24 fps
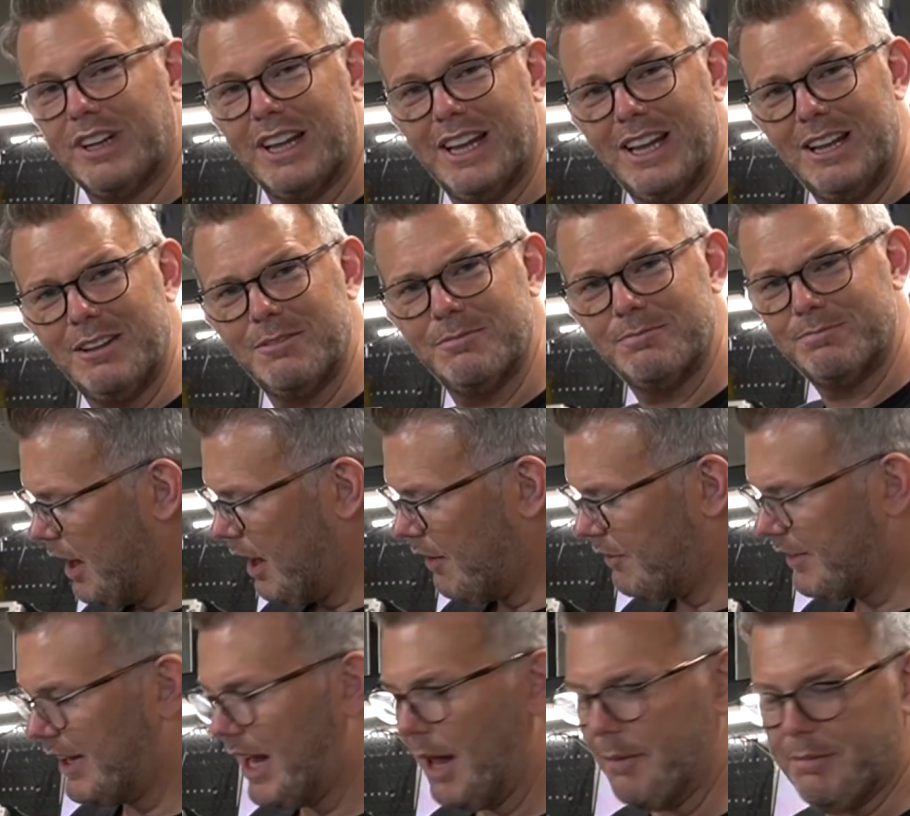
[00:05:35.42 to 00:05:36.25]
here.
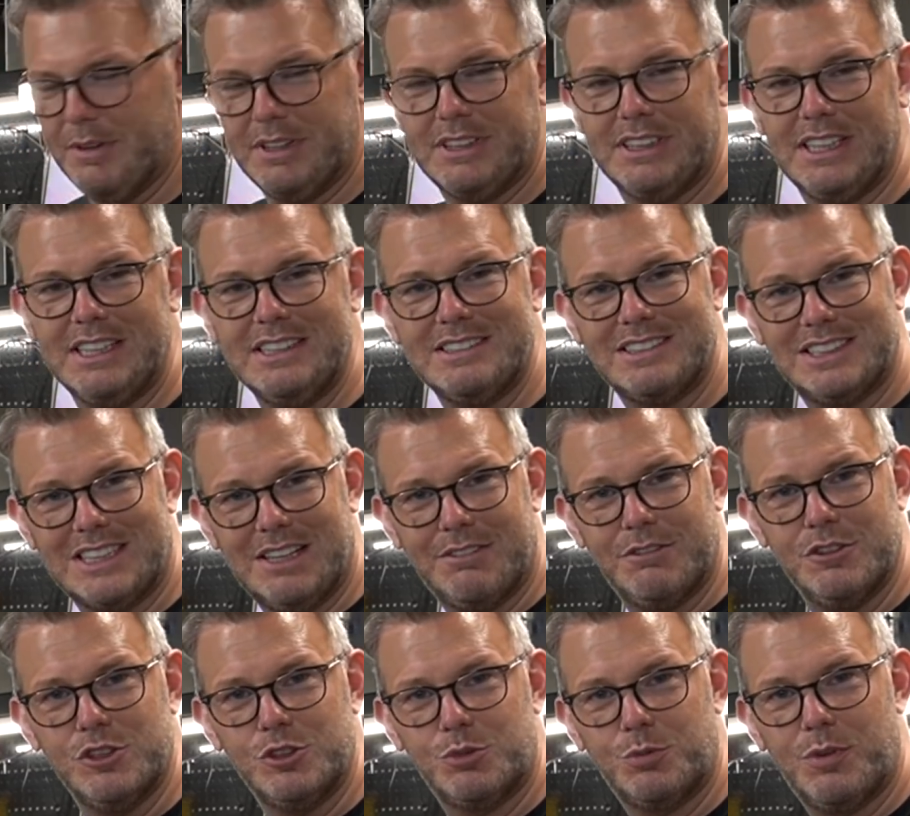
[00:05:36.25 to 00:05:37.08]
I've kept the
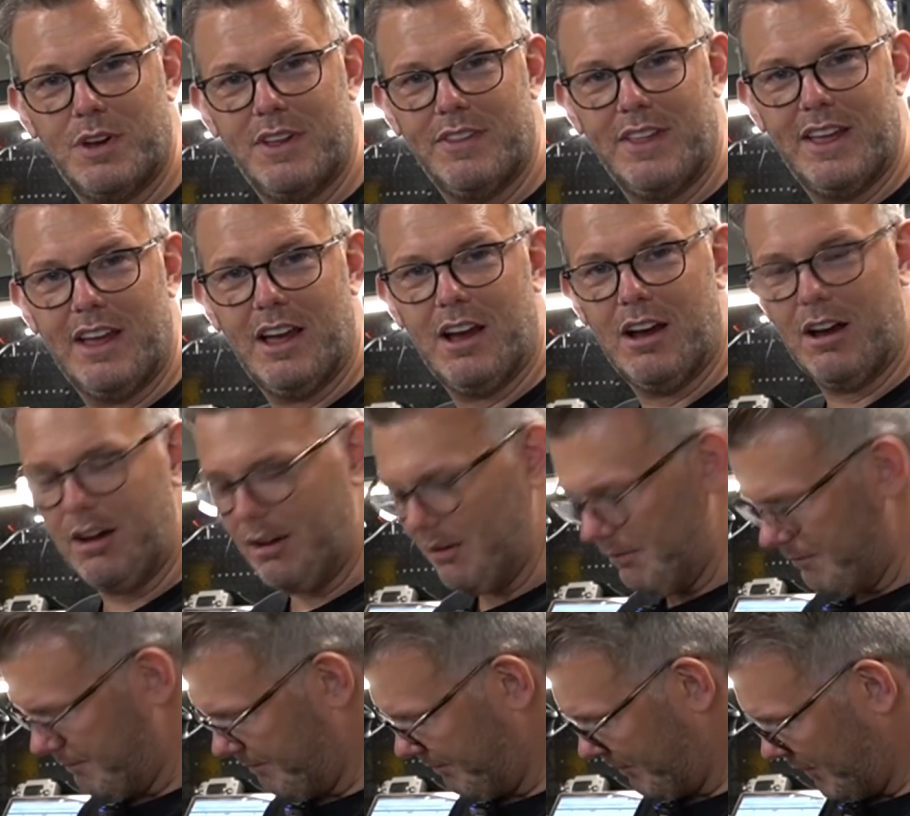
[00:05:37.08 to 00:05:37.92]
D7s where they are.